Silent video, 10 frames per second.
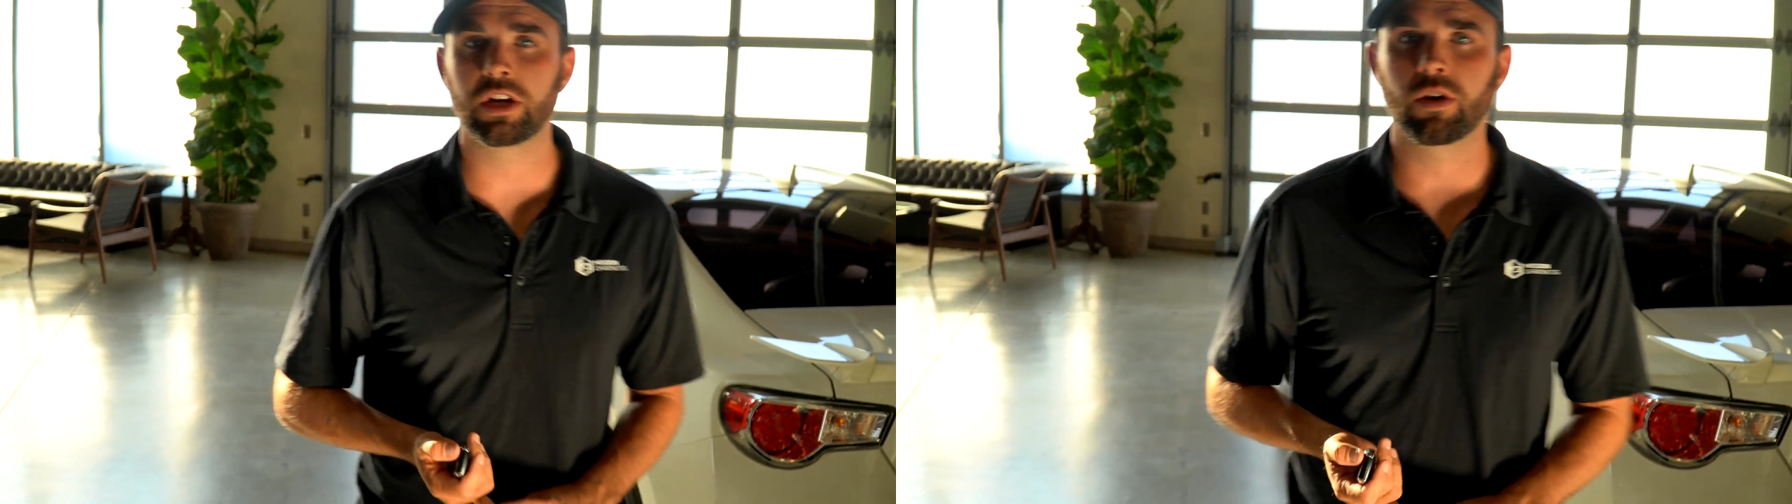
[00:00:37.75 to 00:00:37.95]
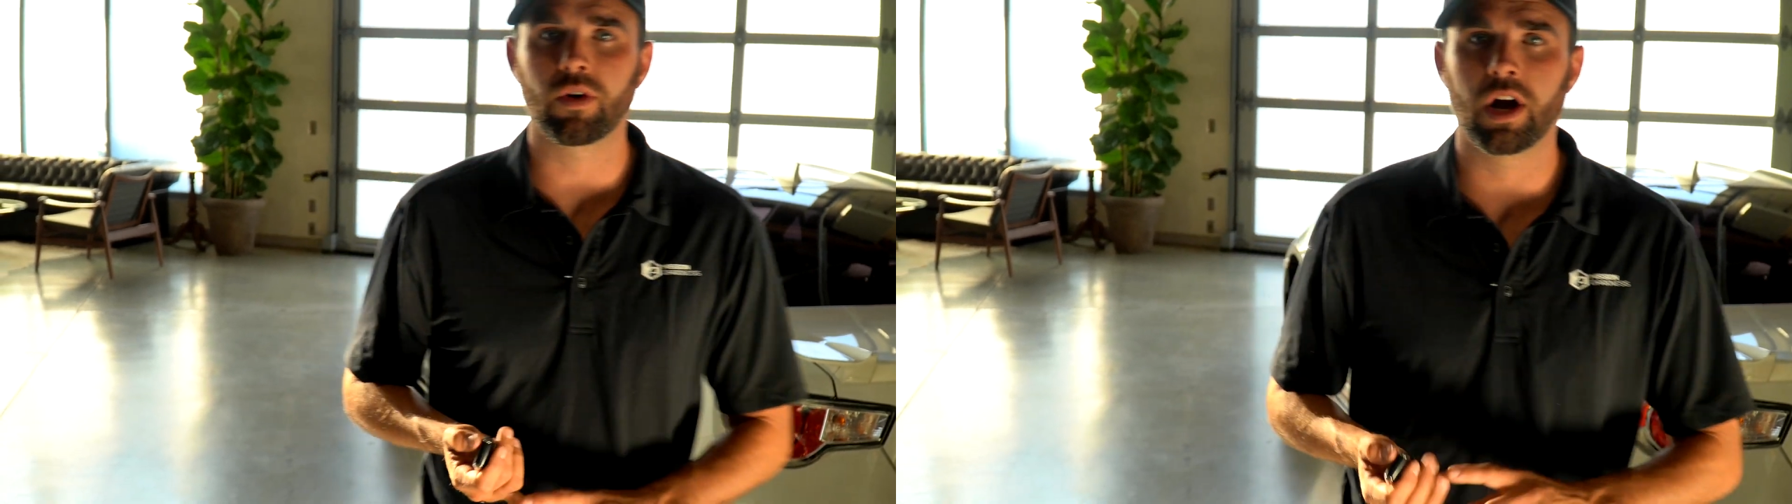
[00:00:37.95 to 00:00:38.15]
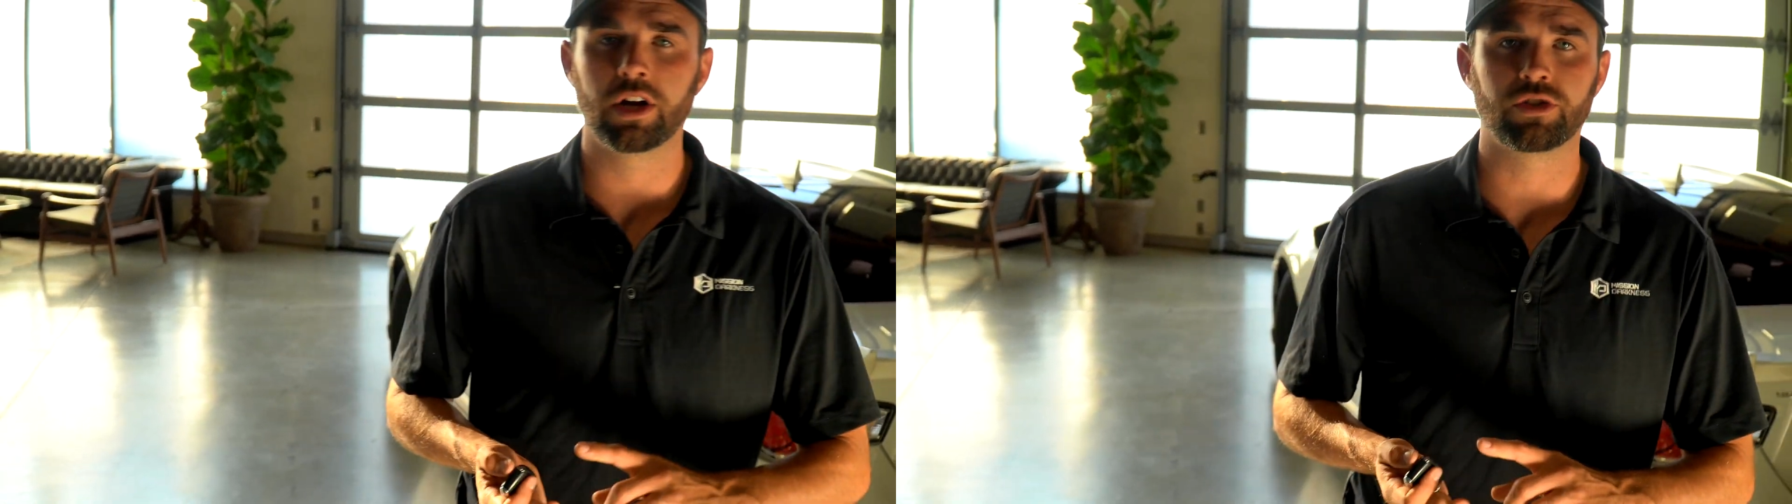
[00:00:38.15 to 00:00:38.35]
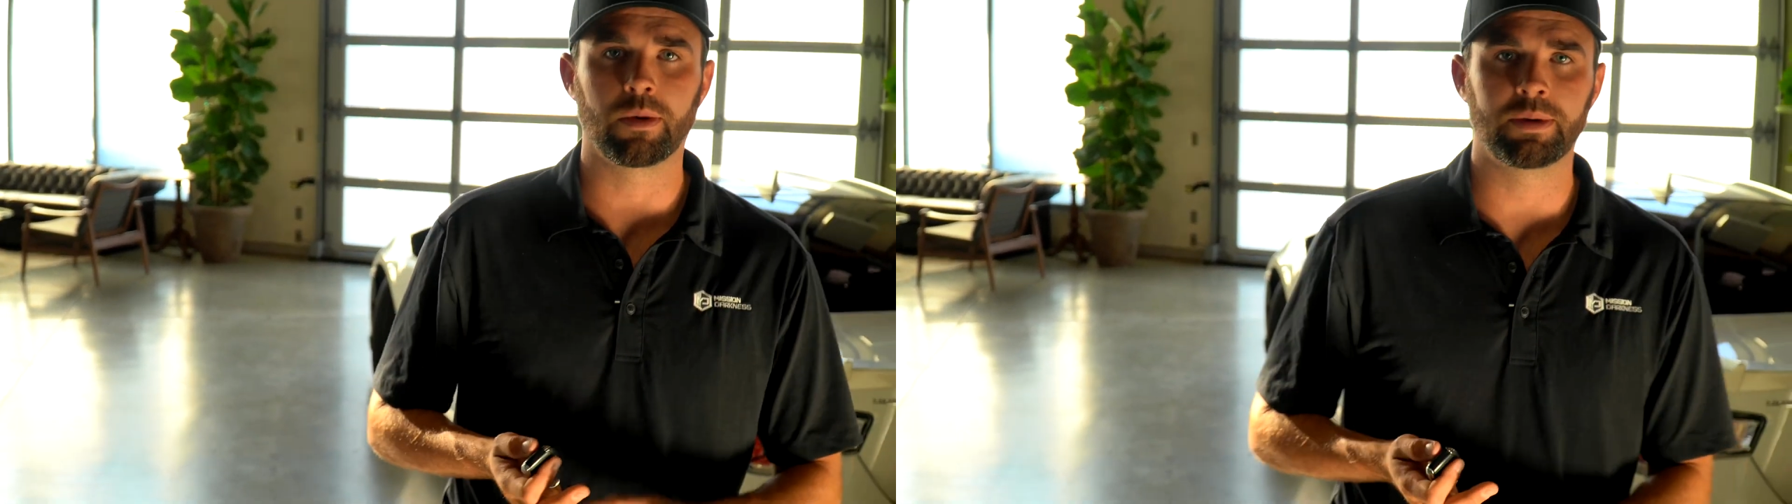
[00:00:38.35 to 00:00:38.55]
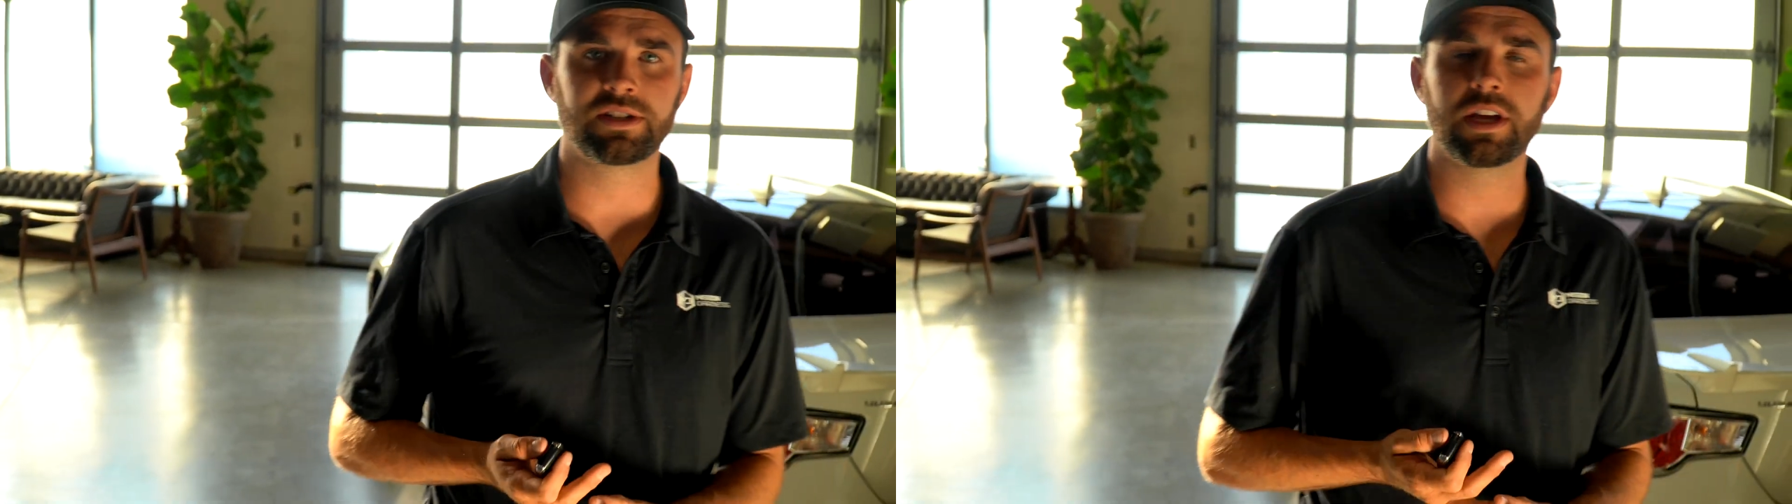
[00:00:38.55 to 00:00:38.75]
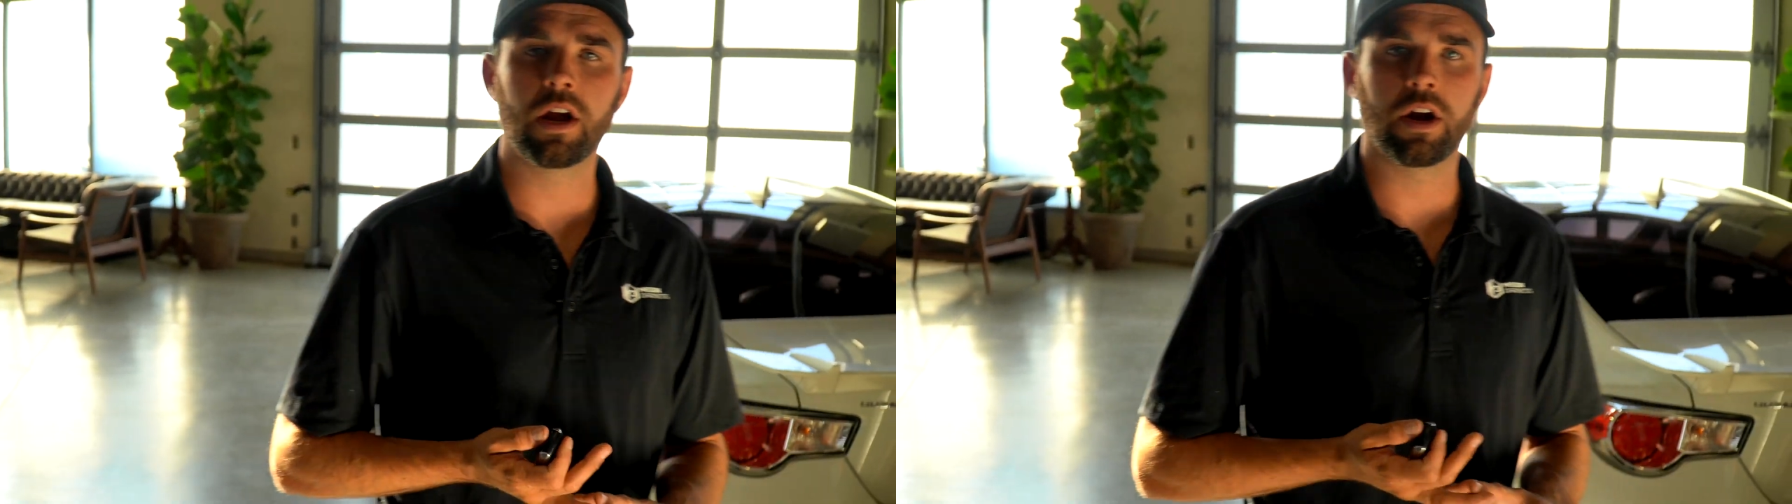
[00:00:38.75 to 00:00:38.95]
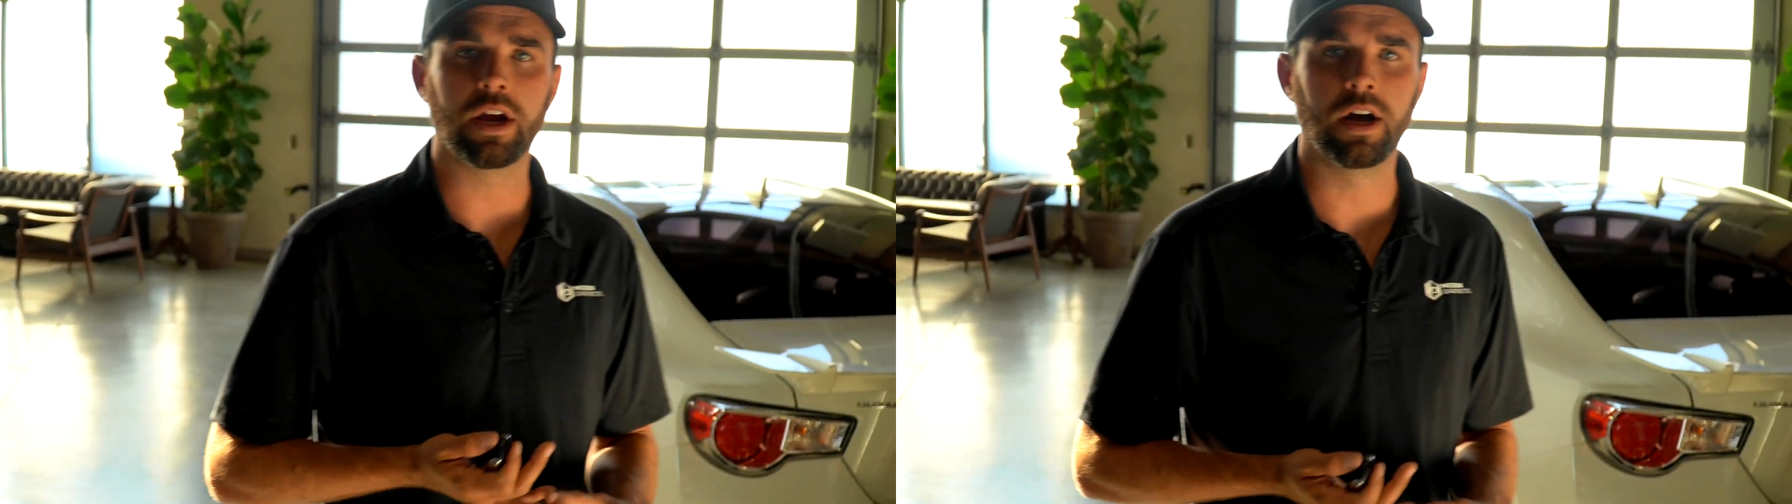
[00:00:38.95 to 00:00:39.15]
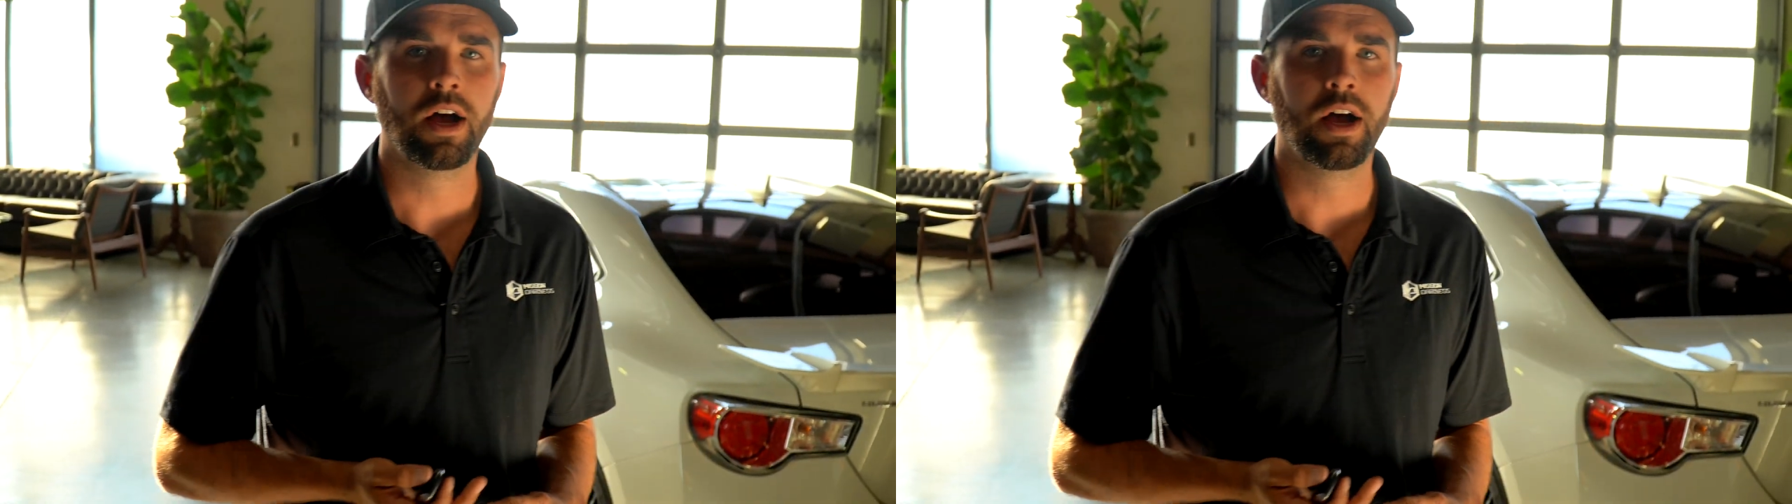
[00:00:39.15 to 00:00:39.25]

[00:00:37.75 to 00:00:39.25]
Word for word: garage or a busy area,